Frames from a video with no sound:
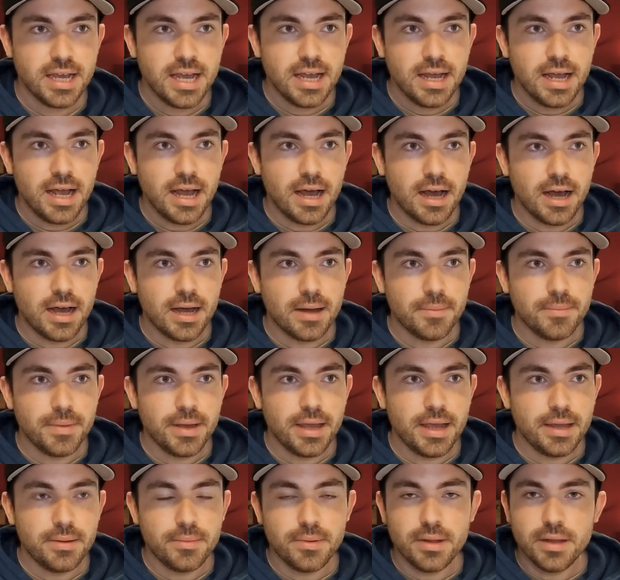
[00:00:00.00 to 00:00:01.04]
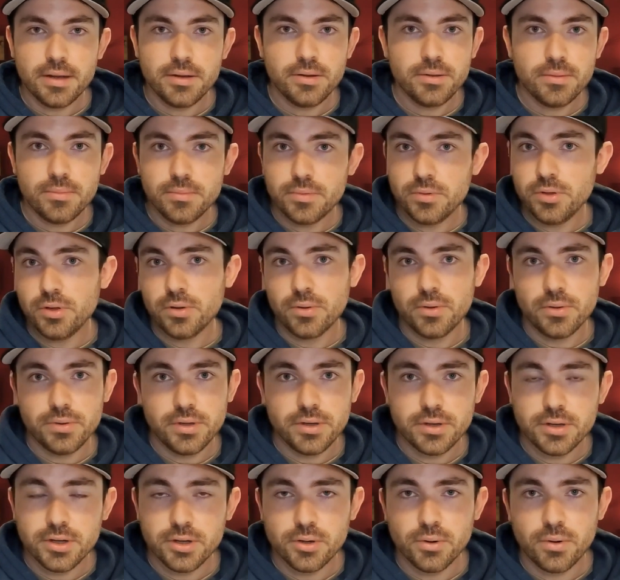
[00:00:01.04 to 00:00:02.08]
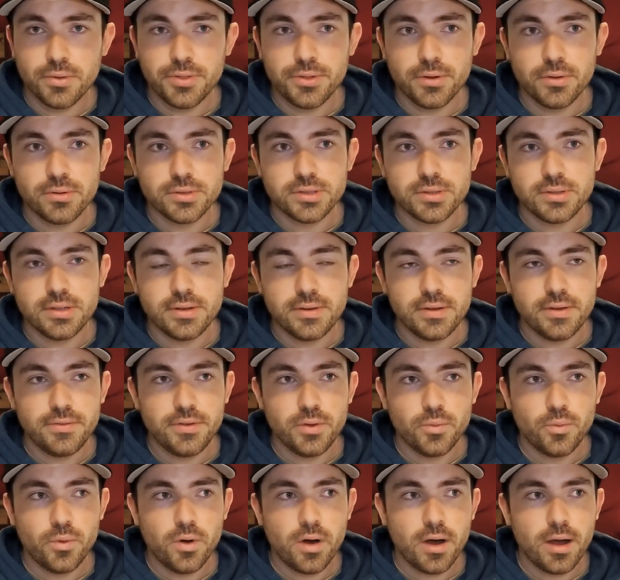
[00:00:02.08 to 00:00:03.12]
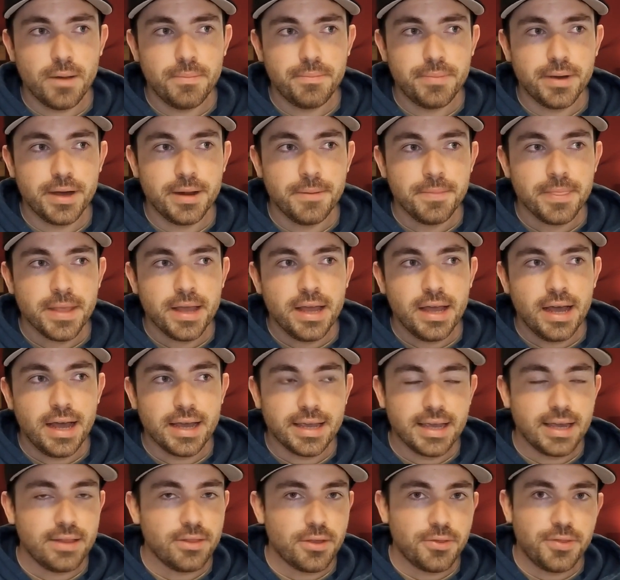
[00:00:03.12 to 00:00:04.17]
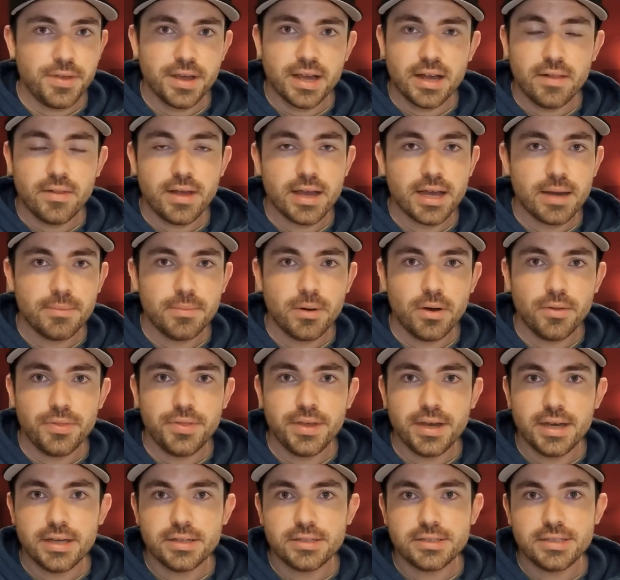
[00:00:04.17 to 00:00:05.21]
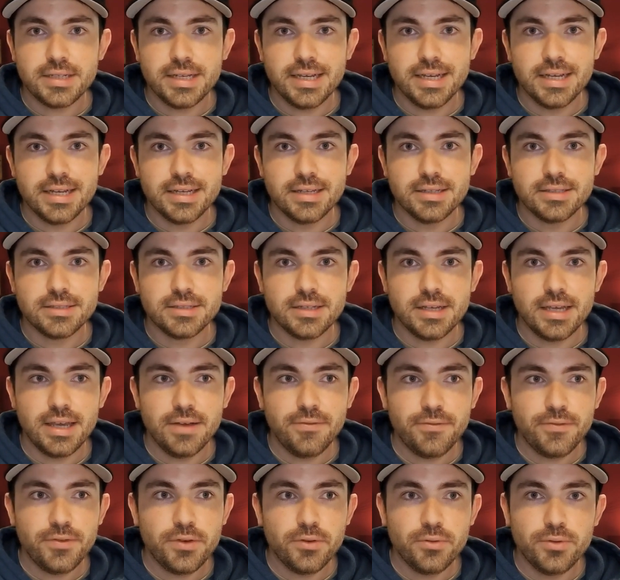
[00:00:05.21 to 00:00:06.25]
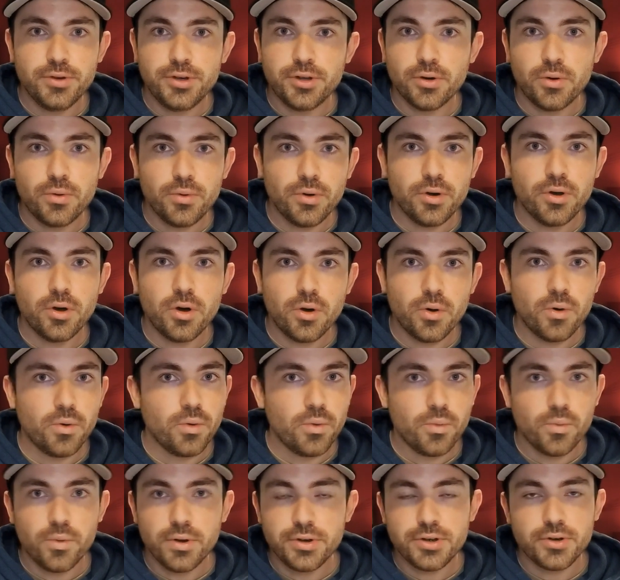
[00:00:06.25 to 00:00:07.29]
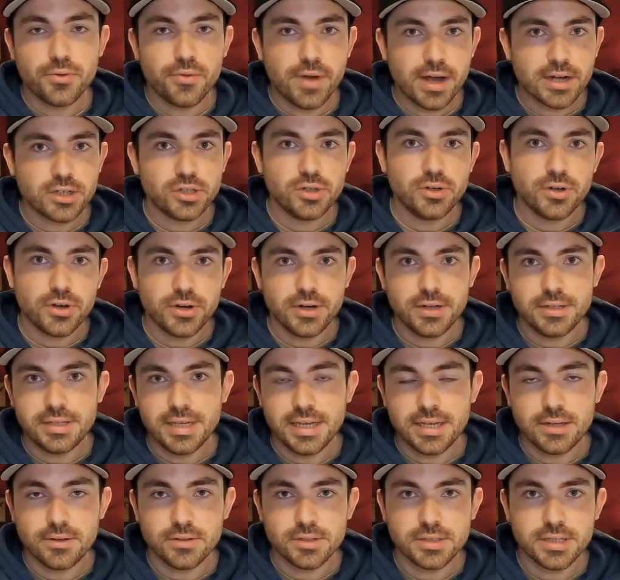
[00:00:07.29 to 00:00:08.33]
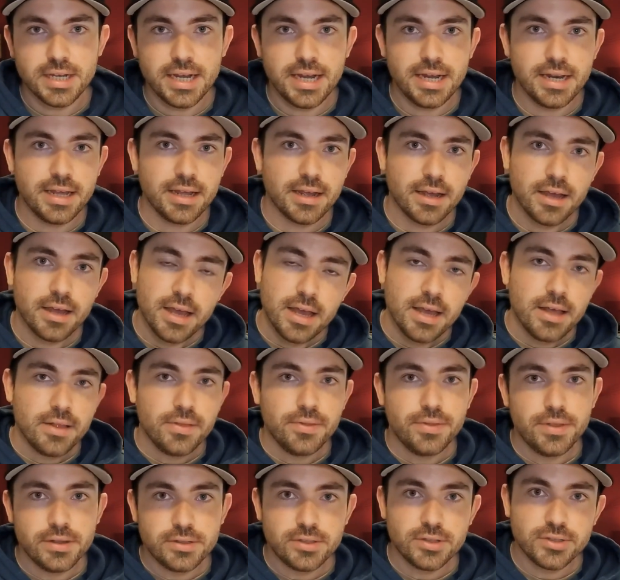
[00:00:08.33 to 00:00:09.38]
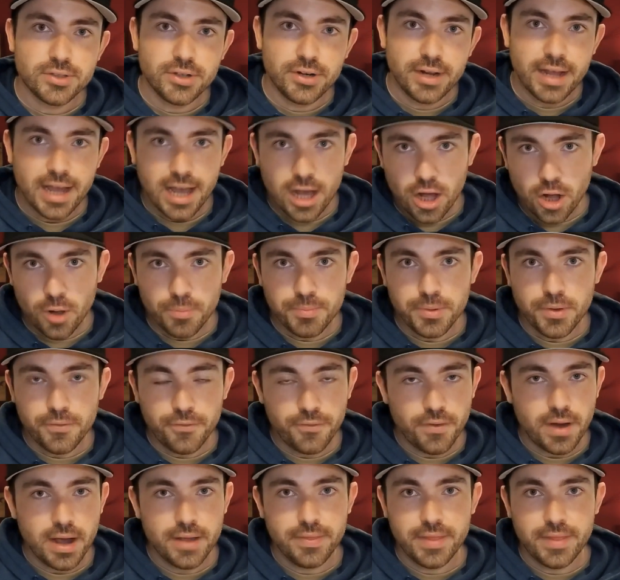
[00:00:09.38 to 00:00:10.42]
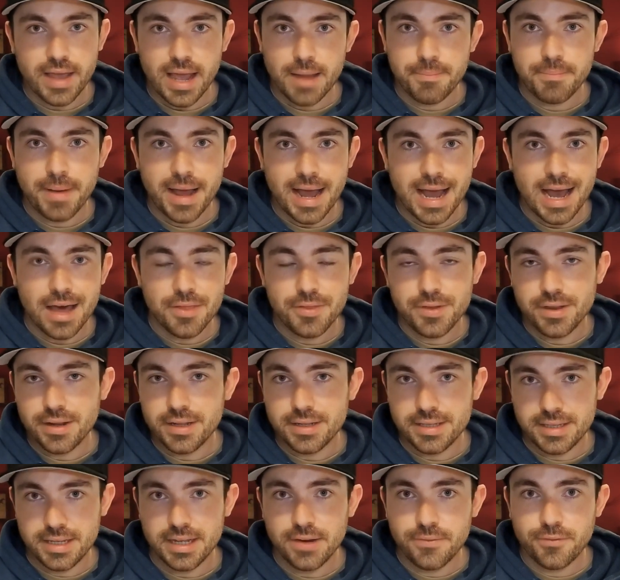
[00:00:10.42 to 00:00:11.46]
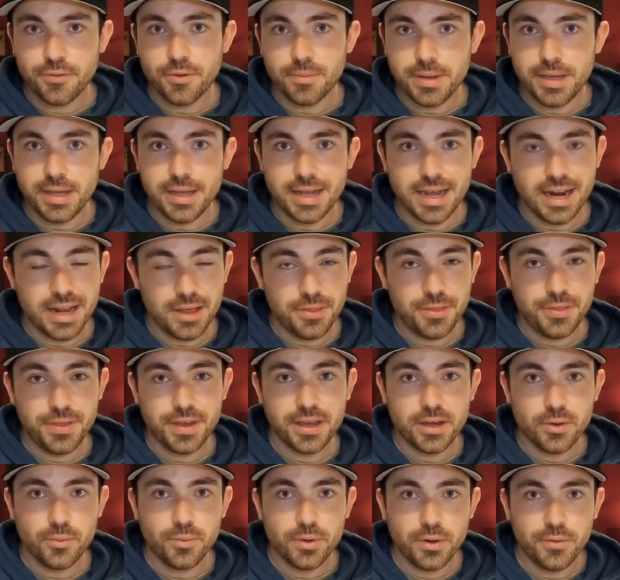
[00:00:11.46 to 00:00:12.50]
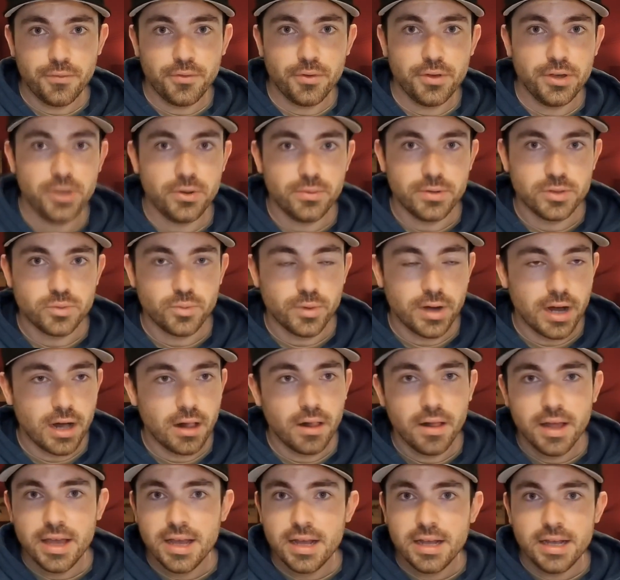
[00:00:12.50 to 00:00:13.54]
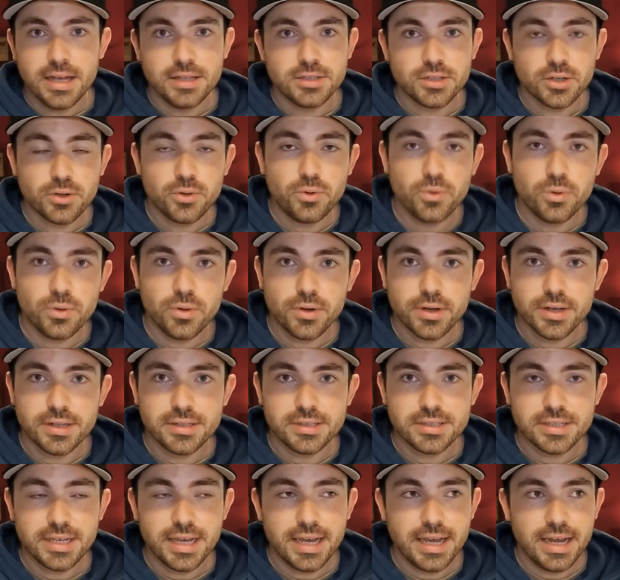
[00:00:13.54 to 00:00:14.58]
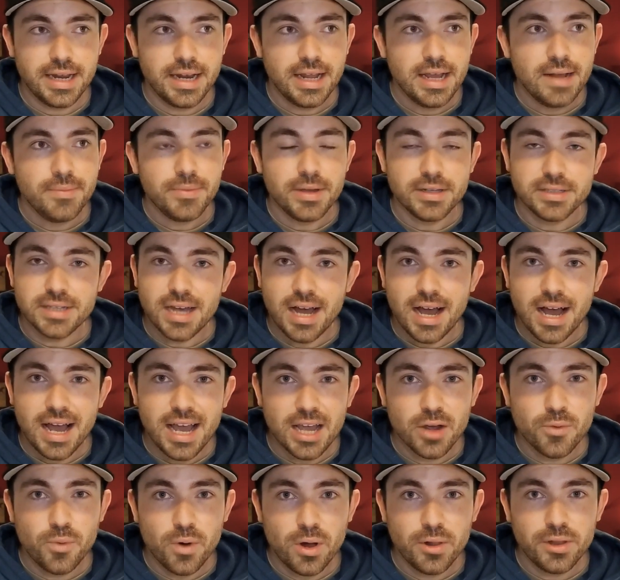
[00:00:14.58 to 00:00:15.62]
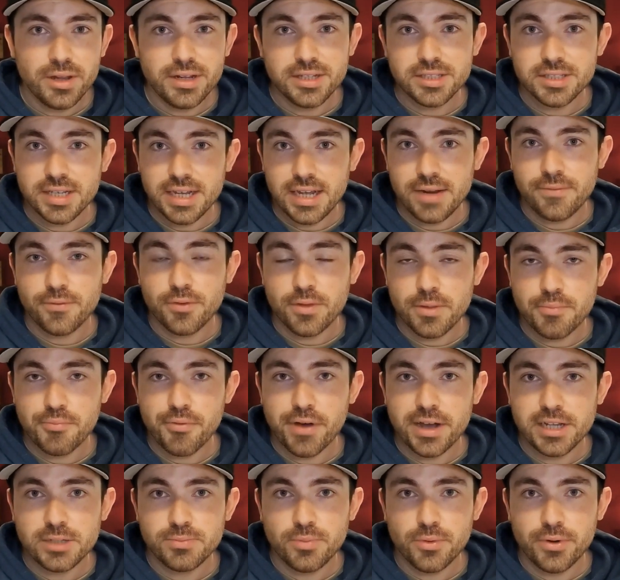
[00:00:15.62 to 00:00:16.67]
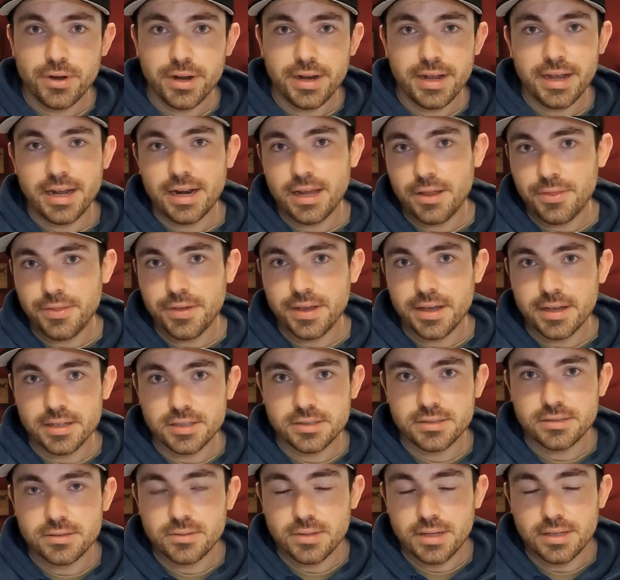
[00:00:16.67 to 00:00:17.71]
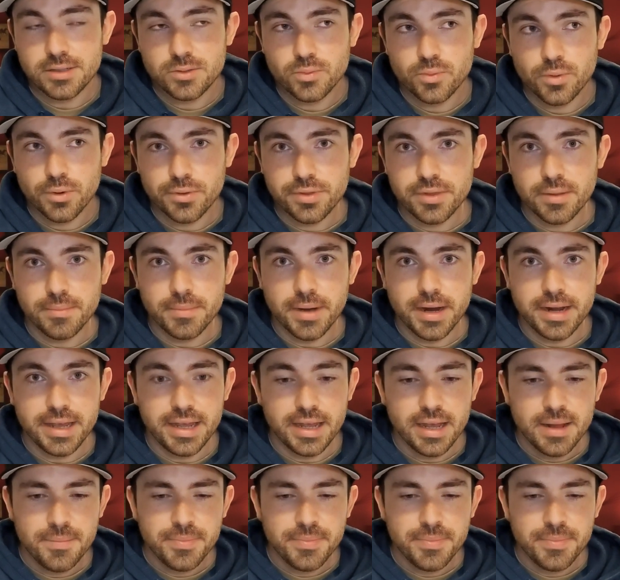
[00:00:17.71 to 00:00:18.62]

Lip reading: And you know, you could go with those if you want, but again, the thing I like about this is if you don't know what direction you're going to take your skating, this is going to help you find that path. And it did for me, and I think it will for you as well. It's a cool looking skate. It's a high quality skate for the price point, and I think it's worth the money.